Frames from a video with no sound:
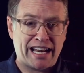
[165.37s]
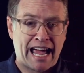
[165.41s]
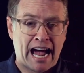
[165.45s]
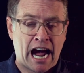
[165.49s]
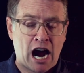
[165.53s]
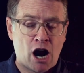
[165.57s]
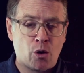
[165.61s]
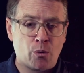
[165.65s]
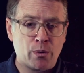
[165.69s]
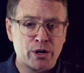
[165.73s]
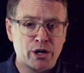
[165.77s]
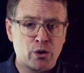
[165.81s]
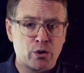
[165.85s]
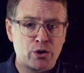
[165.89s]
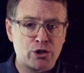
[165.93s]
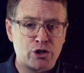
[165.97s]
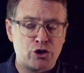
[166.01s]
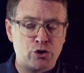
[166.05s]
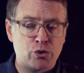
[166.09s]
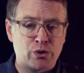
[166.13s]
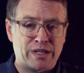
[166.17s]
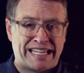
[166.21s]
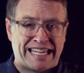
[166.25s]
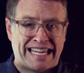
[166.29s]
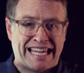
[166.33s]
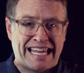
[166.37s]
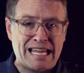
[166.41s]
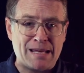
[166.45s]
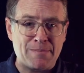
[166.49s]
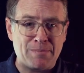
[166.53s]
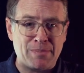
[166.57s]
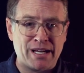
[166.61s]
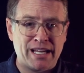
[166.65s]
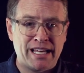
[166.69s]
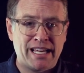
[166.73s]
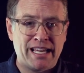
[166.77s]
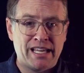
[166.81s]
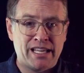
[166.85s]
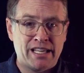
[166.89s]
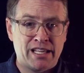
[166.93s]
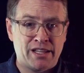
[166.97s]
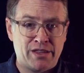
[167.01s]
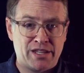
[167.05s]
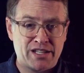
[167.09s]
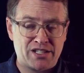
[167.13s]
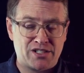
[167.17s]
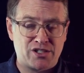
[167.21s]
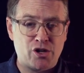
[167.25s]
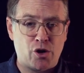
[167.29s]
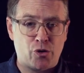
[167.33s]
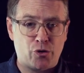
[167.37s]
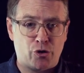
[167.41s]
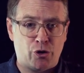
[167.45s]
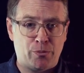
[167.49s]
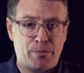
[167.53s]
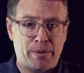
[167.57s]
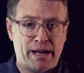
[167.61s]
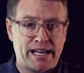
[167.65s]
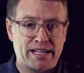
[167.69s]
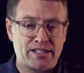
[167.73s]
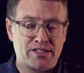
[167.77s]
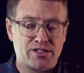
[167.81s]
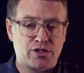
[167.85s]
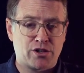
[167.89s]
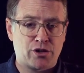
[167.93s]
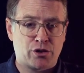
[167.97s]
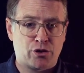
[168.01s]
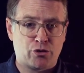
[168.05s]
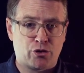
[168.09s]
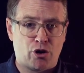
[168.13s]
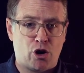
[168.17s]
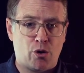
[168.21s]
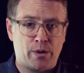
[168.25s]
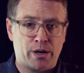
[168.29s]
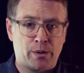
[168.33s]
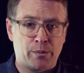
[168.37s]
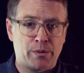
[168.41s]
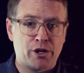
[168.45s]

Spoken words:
how are we going to keep this donor base growing?